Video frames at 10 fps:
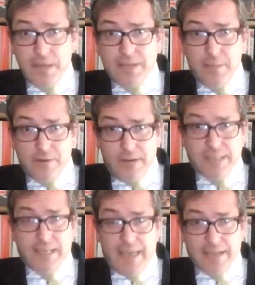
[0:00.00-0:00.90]
a
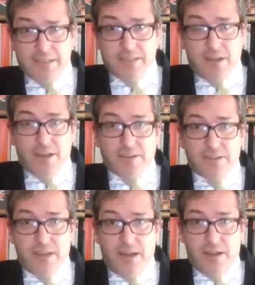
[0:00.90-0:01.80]
democratic
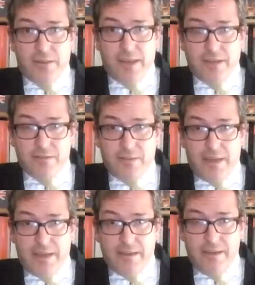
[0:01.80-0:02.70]
exercise. Uh, they
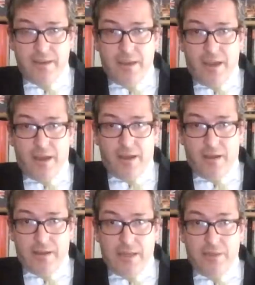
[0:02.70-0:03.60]
they
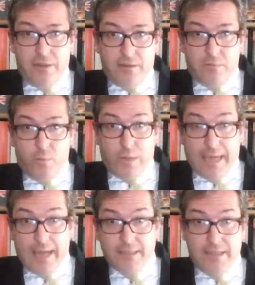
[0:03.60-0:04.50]
uh, either
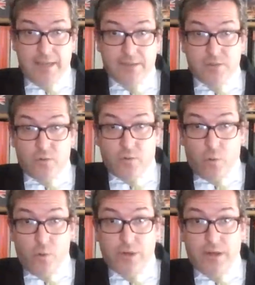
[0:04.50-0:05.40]
were candidates
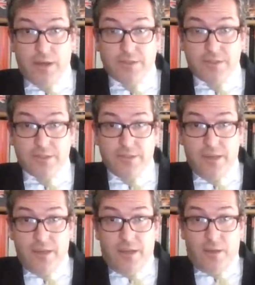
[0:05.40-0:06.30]
or
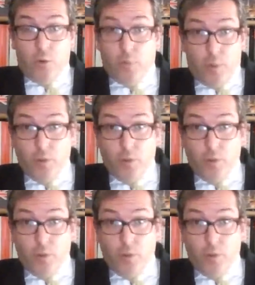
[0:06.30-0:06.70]
organizers or